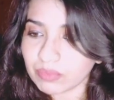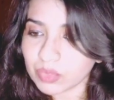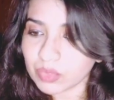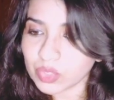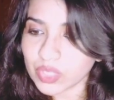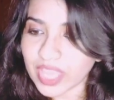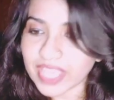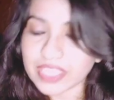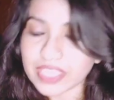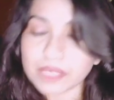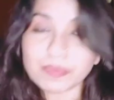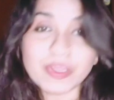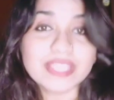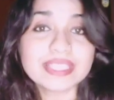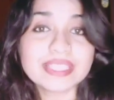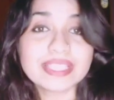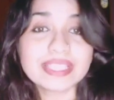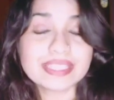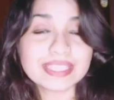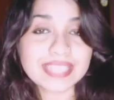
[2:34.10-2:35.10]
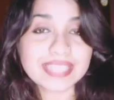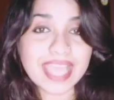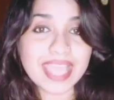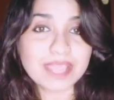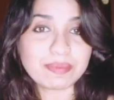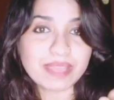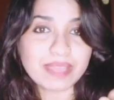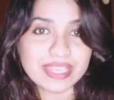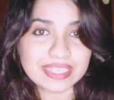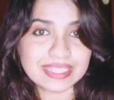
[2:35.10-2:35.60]
to express the
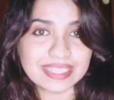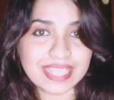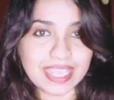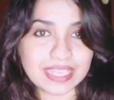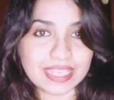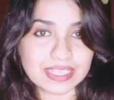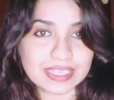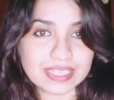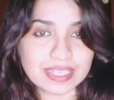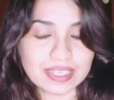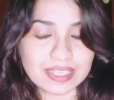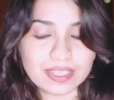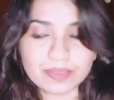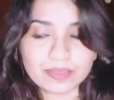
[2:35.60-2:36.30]
time and date,